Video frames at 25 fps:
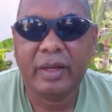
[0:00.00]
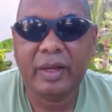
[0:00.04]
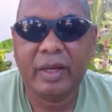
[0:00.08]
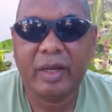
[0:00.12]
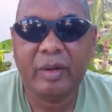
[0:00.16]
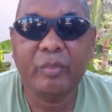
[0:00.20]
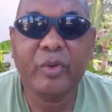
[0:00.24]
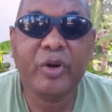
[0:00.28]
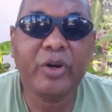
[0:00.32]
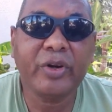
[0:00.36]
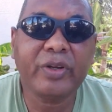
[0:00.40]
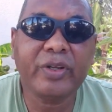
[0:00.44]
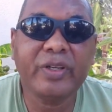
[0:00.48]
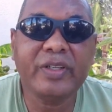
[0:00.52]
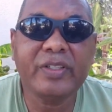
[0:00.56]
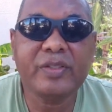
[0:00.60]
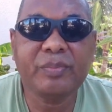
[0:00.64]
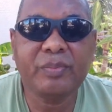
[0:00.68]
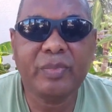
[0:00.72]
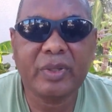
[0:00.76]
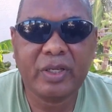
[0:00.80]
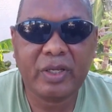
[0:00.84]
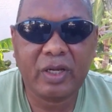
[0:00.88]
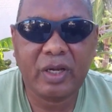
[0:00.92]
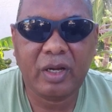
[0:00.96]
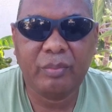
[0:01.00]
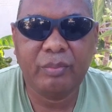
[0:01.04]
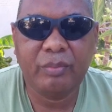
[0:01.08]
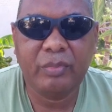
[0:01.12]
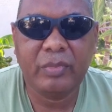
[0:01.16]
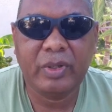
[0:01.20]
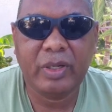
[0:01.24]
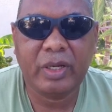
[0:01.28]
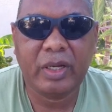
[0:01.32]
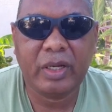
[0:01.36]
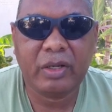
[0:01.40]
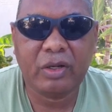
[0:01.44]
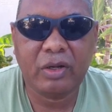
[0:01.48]
America has
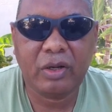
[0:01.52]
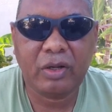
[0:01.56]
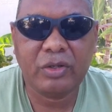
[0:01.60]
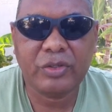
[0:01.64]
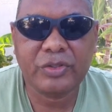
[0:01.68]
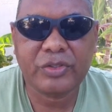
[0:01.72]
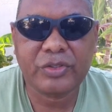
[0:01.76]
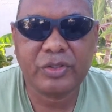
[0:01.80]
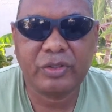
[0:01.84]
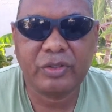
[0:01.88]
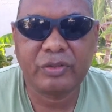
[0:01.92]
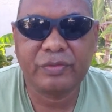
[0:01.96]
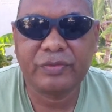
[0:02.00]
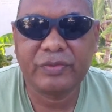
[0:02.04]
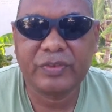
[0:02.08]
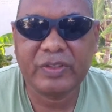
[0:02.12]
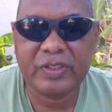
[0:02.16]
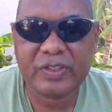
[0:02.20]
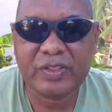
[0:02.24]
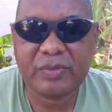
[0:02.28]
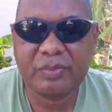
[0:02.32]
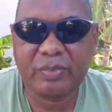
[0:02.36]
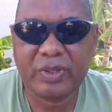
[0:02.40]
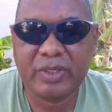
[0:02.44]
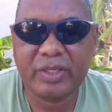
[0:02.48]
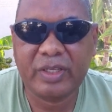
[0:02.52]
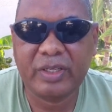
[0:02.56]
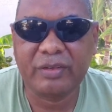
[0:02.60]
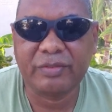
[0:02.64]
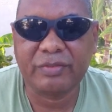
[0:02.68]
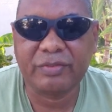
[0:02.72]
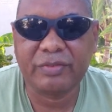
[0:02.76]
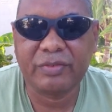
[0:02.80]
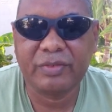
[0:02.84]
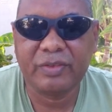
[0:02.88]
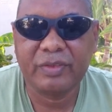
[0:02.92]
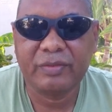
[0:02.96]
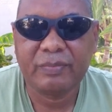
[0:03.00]
become a culture of
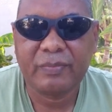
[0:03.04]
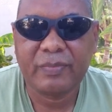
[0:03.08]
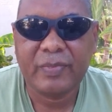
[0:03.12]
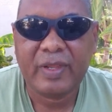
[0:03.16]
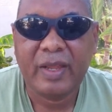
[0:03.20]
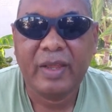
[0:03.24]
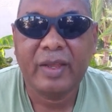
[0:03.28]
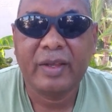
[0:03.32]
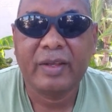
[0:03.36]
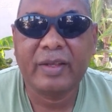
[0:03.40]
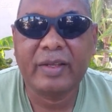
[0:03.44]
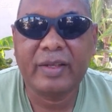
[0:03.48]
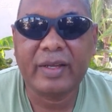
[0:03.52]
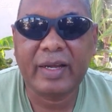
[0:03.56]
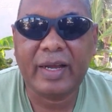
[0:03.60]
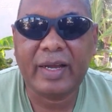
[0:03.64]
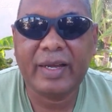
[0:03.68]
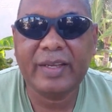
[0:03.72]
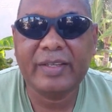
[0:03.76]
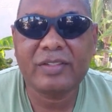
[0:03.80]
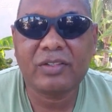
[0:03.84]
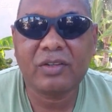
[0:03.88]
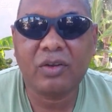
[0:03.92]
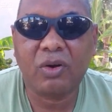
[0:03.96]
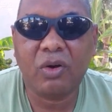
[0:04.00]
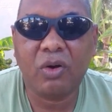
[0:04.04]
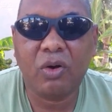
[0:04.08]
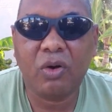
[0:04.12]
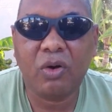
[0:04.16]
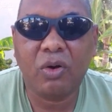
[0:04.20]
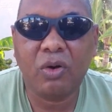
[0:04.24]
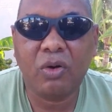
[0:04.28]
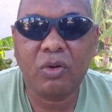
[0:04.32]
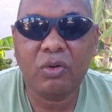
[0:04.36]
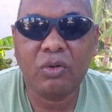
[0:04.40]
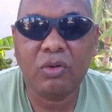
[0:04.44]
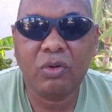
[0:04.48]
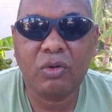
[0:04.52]
disbelief. Guys
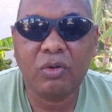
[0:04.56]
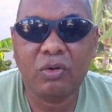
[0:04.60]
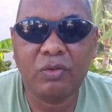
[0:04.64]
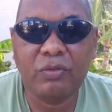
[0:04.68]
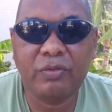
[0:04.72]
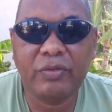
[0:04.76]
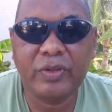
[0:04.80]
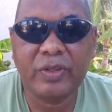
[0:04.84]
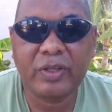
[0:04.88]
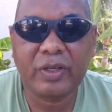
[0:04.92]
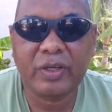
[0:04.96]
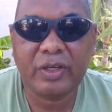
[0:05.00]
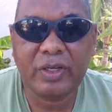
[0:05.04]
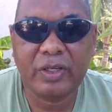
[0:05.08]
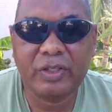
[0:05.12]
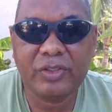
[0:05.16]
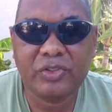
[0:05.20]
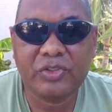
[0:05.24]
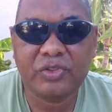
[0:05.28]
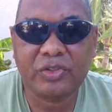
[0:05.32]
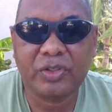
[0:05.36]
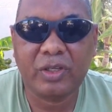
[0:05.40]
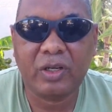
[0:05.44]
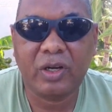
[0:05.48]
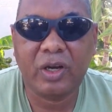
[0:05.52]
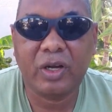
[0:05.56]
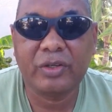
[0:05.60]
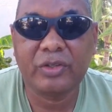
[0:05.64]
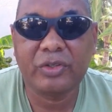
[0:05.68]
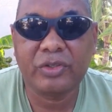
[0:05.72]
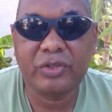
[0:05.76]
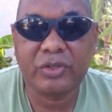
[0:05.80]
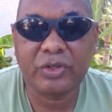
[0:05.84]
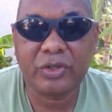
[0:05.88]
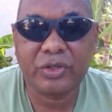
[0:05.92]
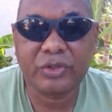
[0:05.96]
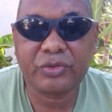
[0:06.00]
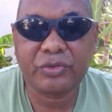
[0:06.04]
all over the country
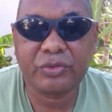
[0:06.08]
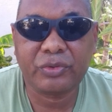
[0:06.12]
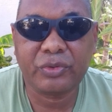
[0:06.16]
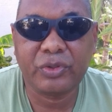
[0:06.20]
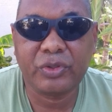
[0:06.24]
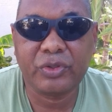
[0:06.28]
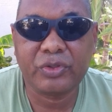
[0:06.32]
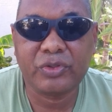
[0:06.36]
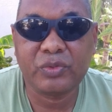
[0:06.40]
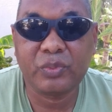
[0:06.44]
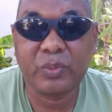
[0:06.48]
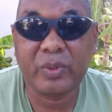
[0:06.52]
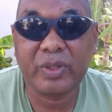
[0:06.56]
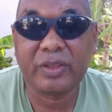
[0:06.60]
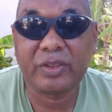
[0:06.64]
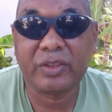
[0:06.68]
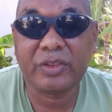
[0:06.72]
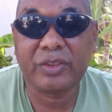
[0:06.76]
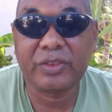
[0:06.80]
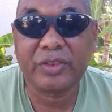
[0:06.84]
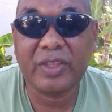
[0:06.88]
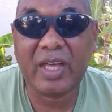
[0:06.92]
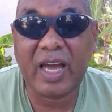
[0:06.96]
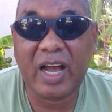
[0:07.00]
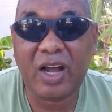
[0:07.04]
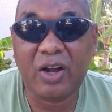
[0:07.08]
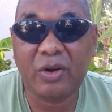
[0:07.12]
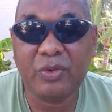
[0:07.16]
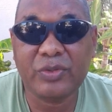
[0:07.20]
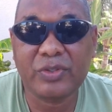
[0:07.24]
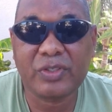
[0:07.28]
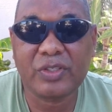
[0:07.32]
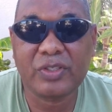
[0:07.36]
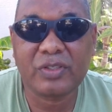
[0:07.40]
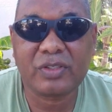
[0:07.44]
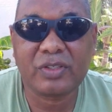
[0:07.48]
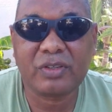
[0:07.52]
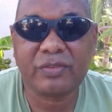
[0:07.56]
on dirt roads with
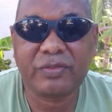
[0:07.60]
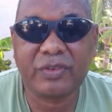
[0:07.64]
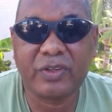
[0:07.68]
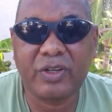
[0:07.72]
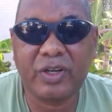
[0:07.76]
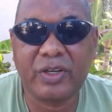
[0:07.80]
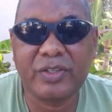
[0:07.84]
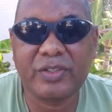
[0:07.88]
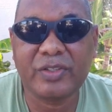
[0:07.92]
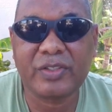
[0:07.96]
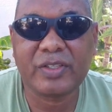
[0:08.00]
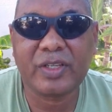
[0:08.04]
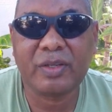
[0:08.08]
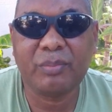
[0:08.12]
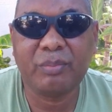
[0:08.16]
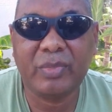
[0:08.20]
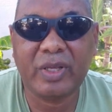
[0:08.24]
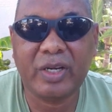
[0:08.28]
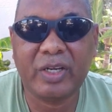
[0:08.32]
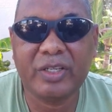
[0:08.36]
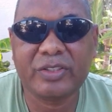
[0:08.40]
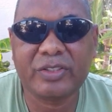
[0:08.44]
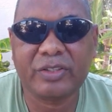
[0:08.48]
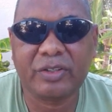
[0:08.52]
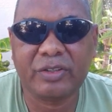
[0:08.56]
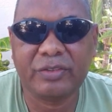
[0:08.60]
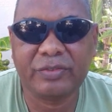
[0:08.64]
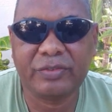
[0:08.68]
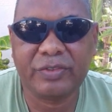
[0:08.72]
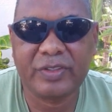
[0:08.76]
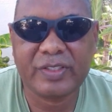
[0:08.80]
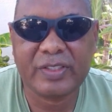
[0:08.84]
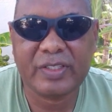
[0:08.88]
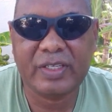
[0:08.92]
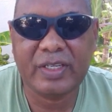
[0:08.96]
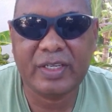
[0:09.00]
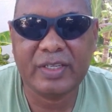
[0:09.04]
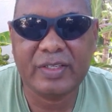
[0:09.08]
thousands of guns and military
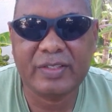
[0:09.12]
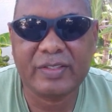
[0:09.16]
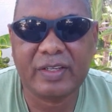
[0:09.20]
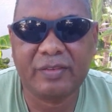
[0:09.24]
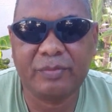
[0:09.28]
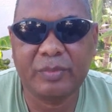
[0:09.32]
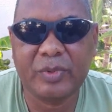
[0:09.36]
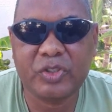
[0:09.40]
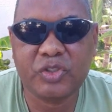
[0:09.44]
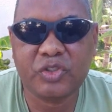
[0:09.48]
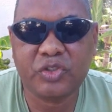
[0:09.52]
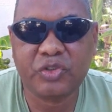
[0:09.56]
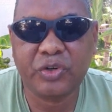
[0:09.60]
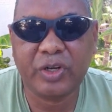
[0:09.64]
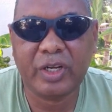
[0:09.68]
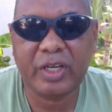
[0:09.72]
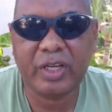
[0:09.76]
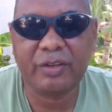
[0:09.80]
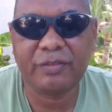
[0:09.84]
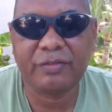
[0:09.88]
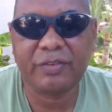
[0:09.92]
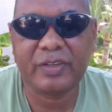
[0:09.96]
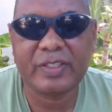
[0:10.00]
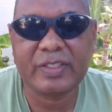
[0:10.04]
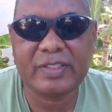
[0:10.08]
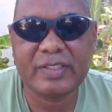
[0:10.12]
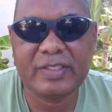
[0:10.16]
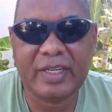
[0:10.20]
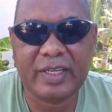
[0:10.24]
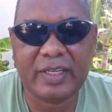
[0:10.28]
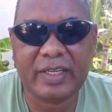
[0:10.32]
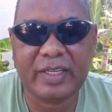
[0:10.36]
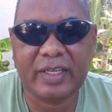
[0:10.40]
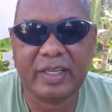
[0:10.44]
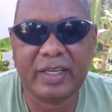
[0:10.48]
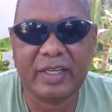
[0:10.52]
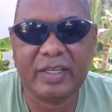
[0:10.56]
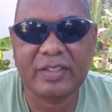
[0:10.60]
fatigues have been training for
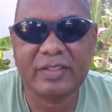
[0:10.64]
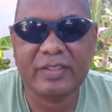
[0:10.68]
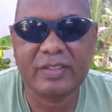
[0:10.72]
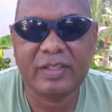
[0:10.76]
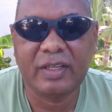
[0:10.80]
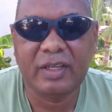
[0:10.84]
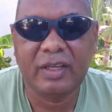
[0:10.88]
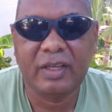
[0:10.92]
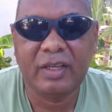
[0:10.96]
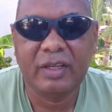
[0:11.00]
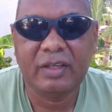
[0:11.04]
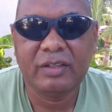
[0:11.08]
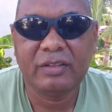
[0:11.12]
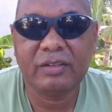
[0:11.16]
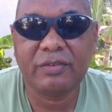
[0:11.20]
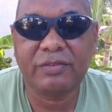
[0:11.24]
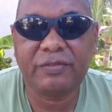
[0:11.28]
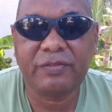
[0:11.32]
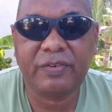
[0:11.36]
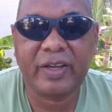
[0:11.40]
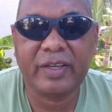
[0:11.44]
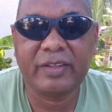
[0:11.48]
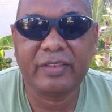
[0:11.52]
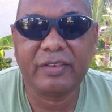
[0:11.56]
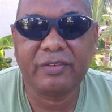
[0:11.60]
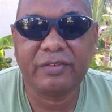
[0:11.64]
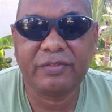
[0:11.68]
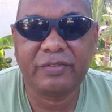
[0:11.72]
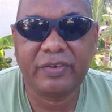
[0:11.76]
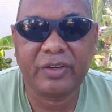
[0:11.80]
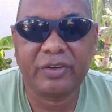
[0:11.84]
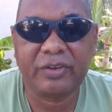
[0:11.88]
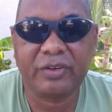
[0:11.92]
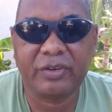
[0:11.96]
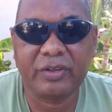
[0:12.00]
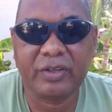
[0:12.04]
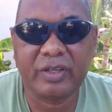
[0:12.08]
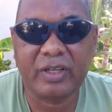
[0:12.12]
decades to fight the
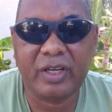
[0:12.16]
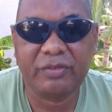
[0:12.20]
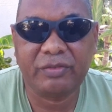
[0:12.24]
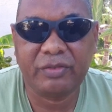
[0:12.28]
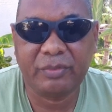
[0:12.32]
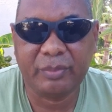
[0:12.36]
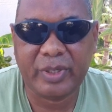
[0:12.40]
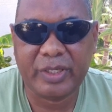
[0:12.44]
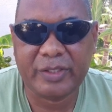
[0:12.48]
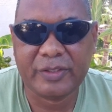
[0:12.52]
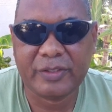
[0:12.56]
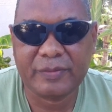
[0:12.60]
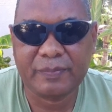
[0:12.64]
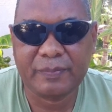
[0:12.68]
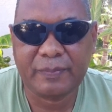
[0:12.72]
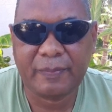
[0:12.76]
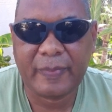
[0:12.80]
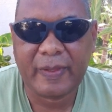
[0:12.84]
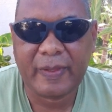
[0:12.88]
federal government.